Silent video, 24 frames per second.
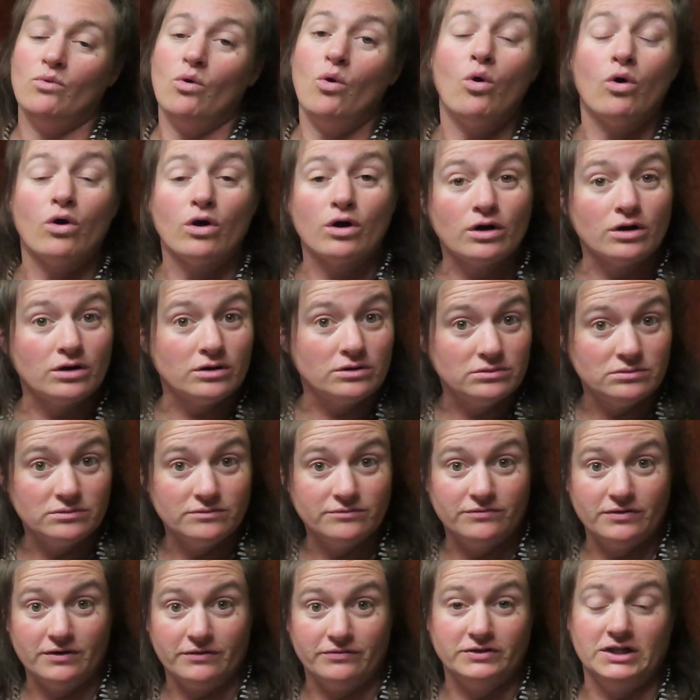or
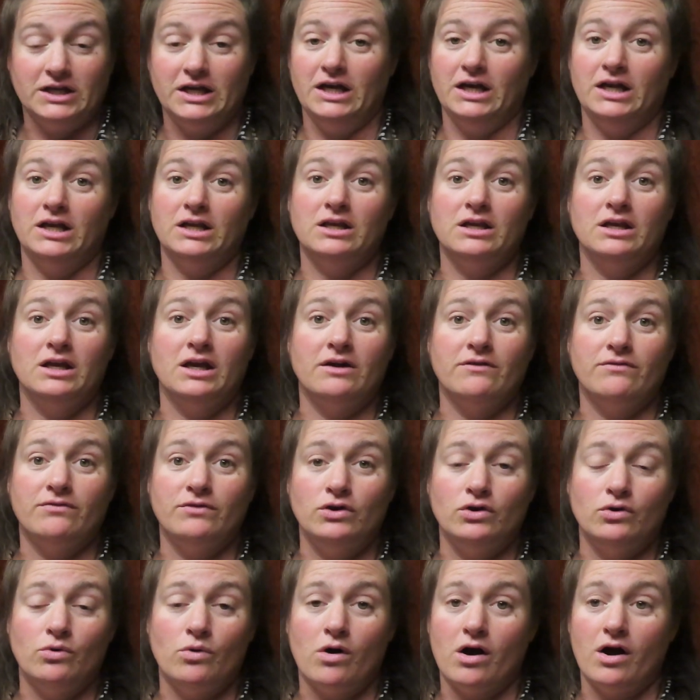15 if
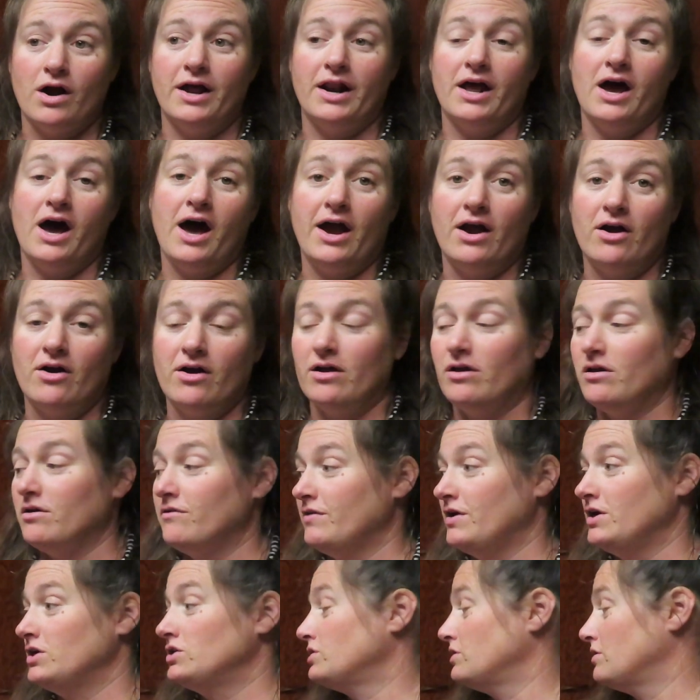you are at a higher
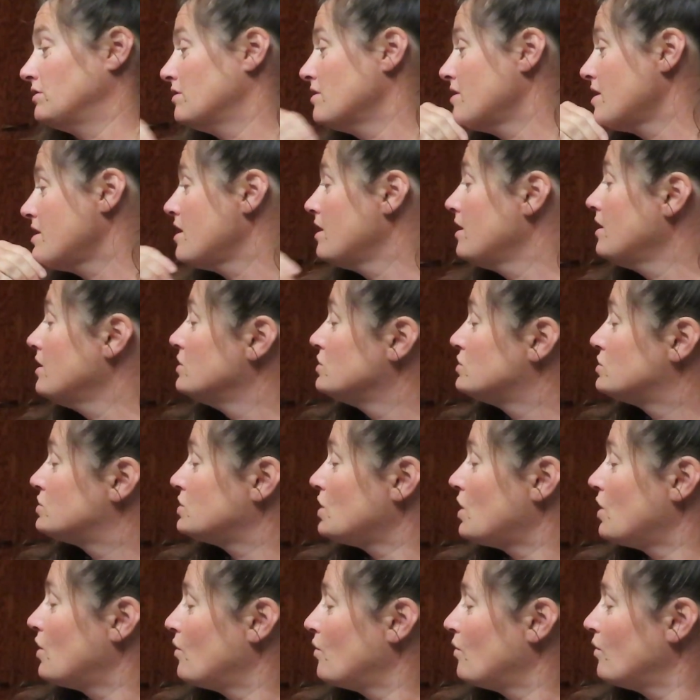elevation.
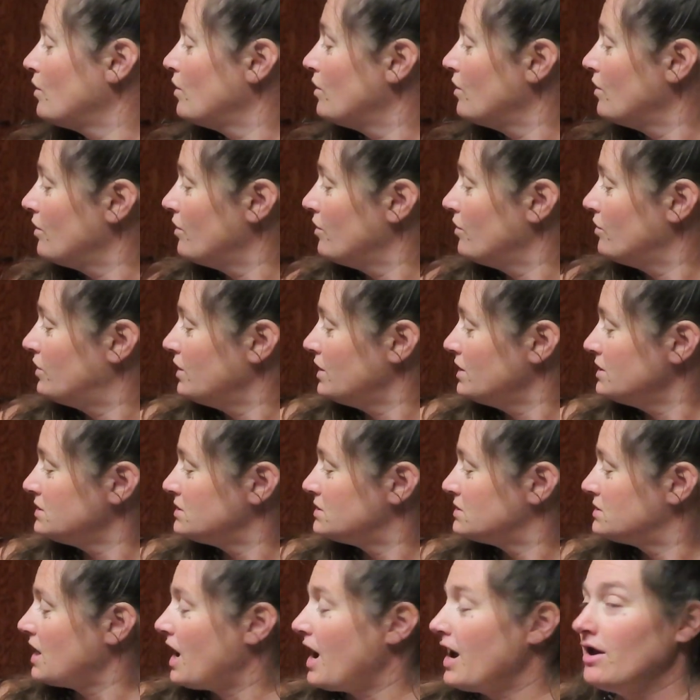So
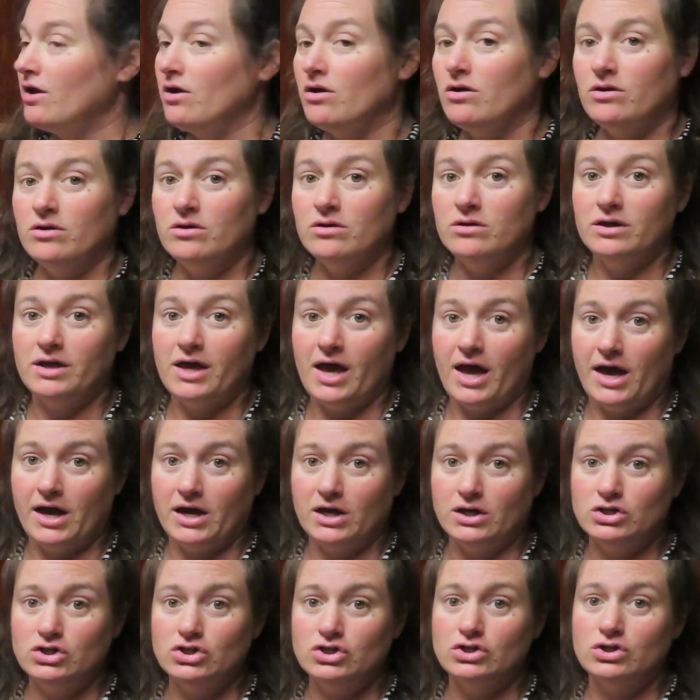this dial
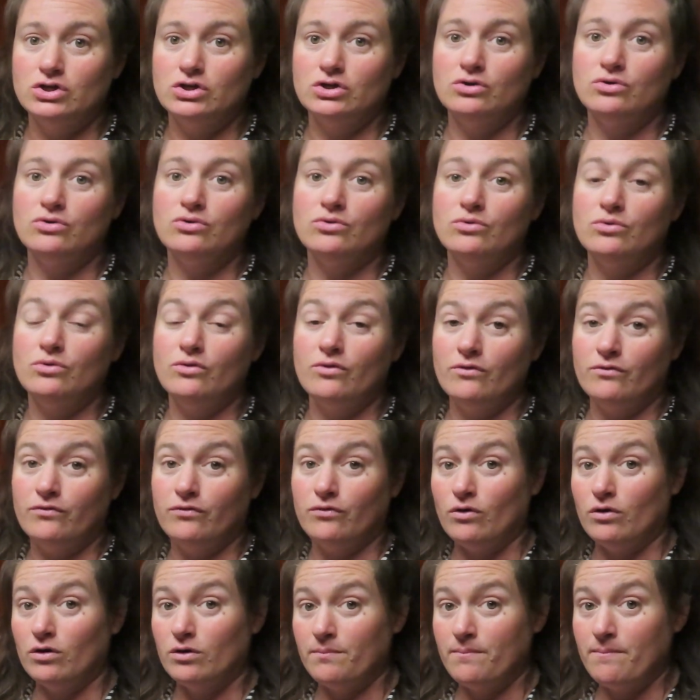gauge
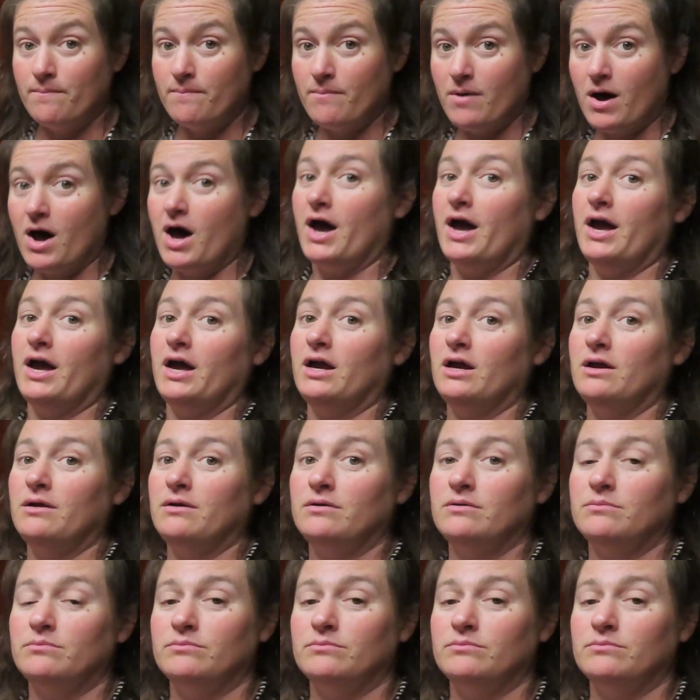for my